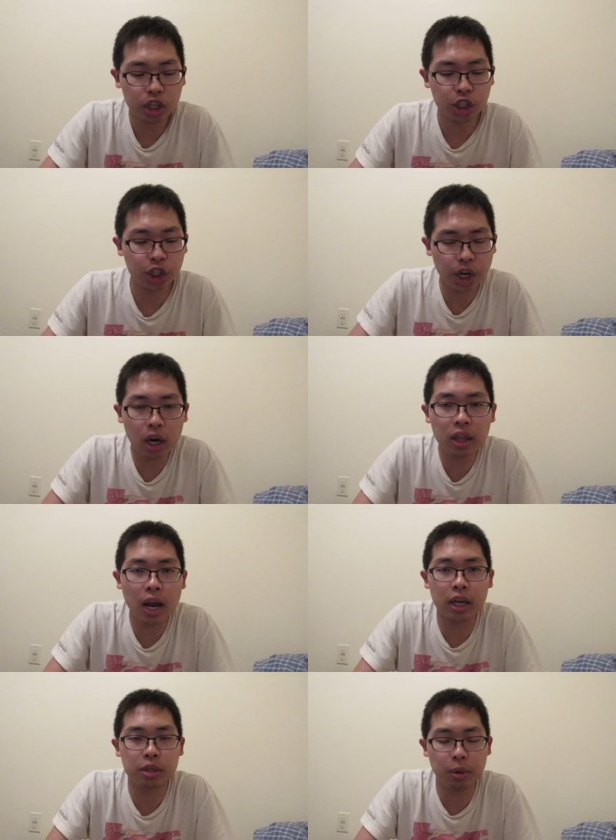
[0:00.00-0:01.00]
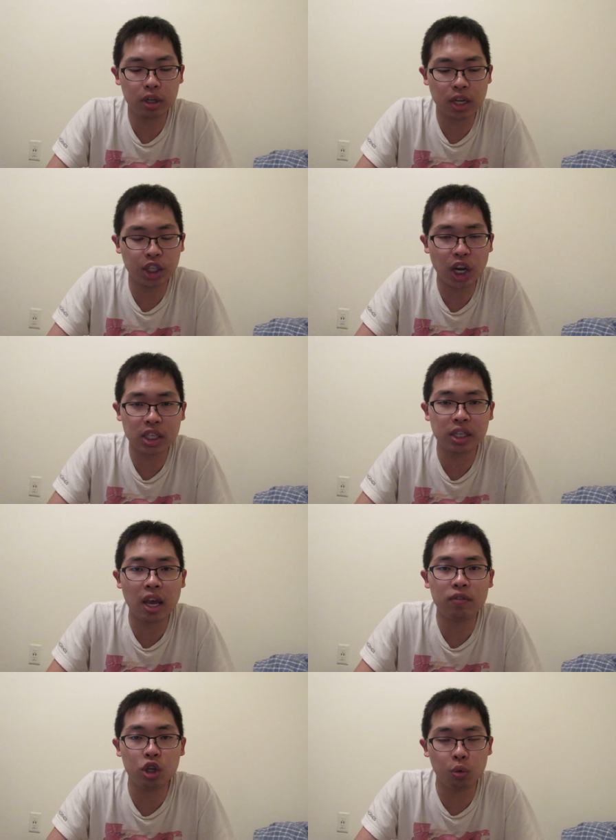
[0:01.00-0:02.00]
share that experience that Jackson
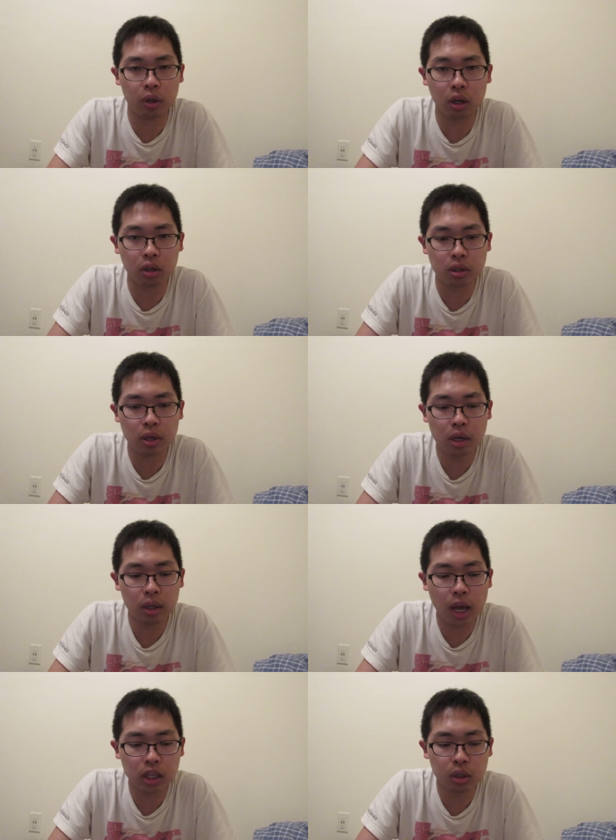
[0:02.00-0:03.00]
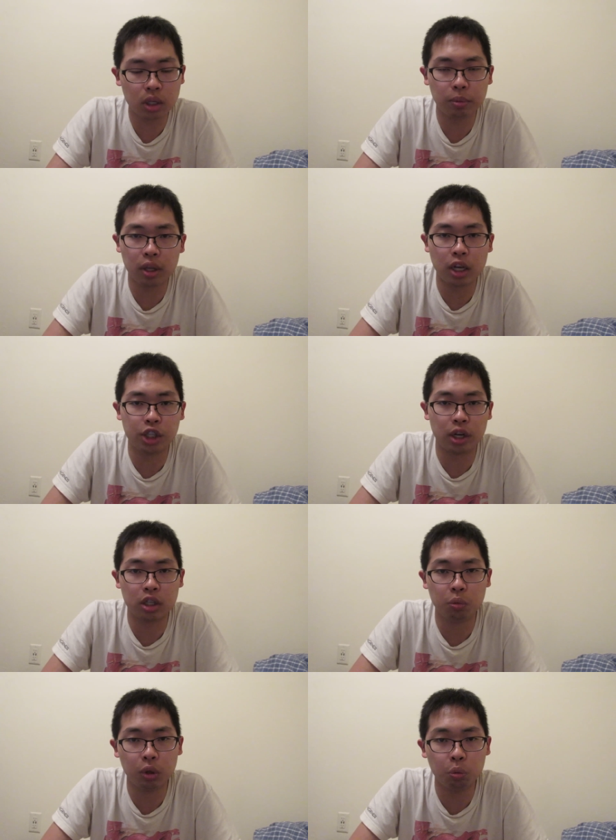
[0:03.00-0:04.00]
gave to you with others. That's something that
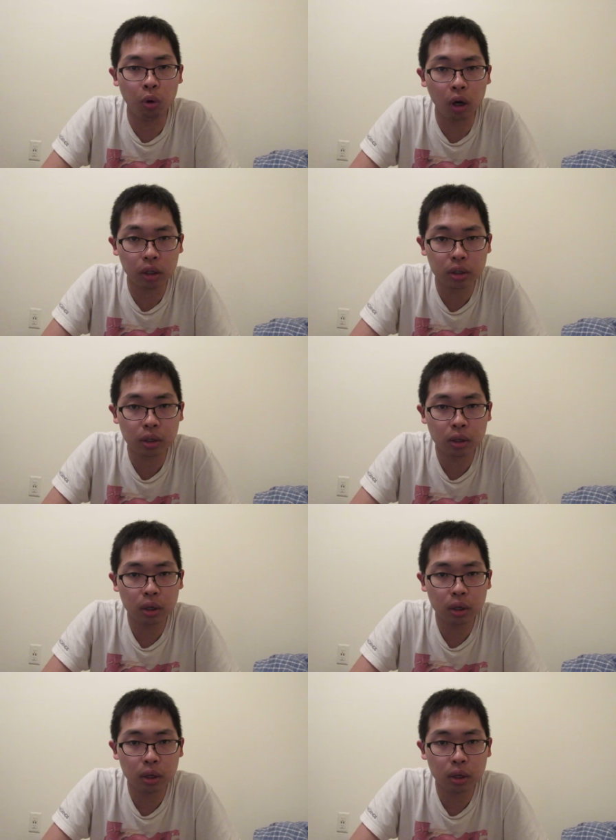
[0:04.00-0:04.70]
Jackson would want.